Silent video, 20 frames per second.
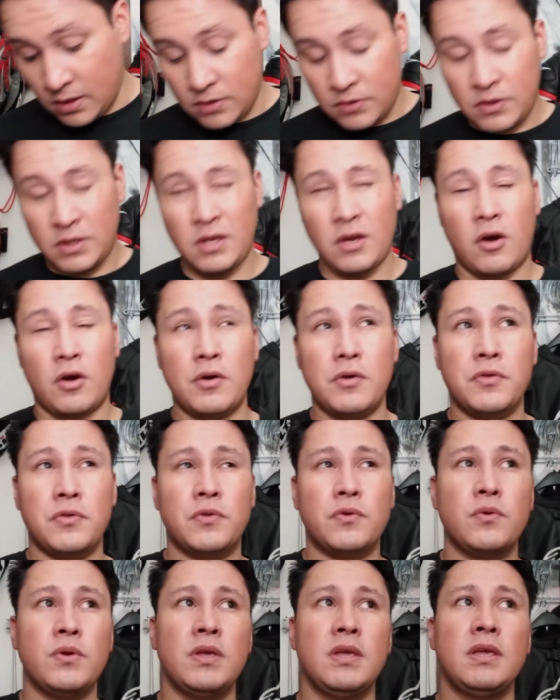The
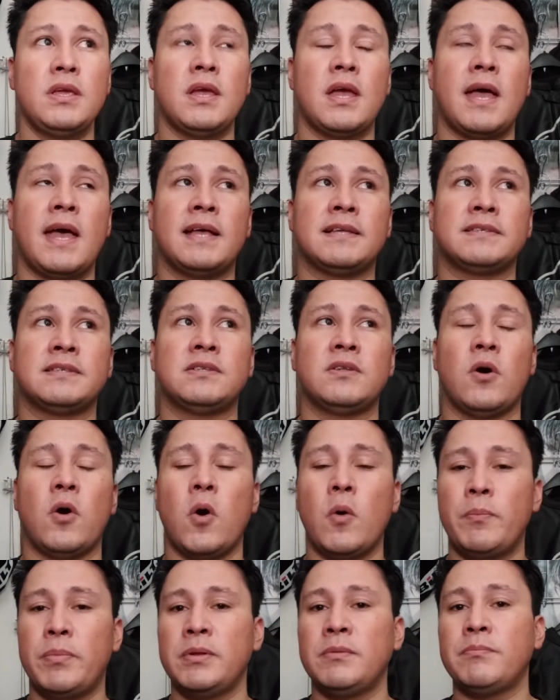R3 has an
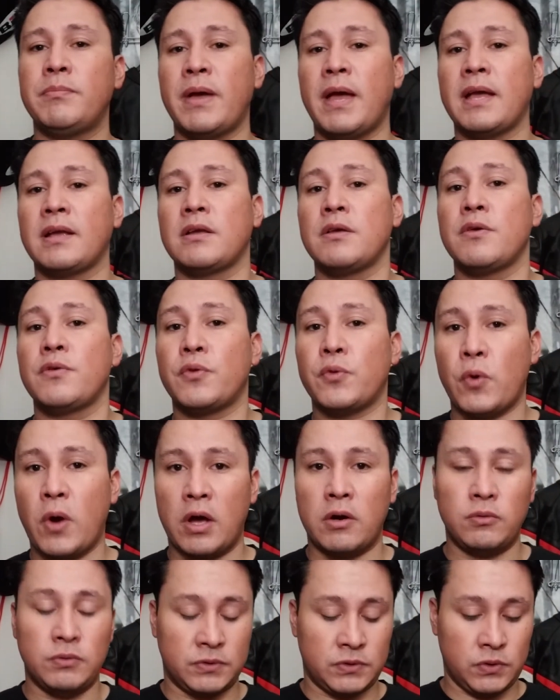open back
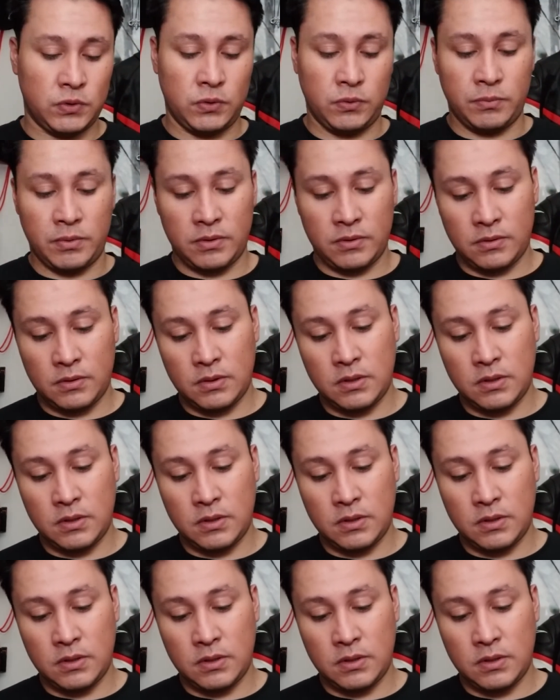throttle tube,